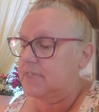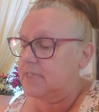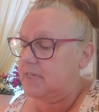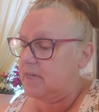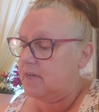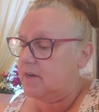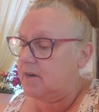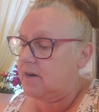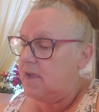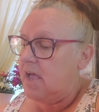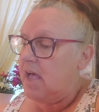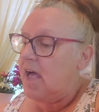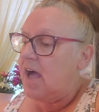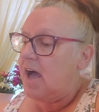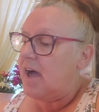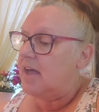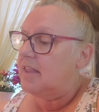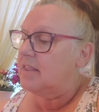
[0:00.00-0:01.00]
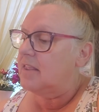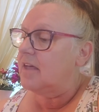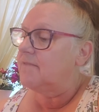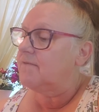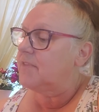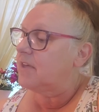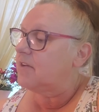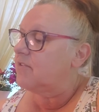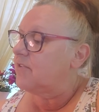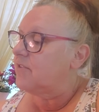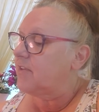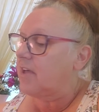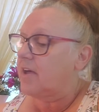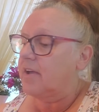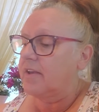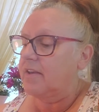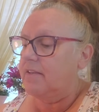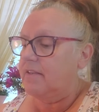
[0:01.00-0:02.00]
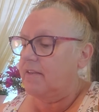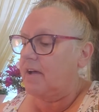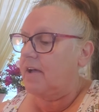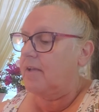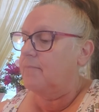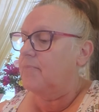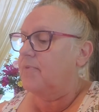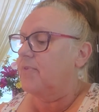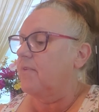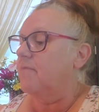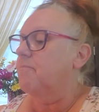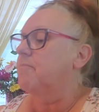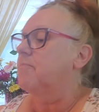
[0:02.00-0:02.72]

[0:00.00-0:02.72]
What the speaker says: here. I love those types of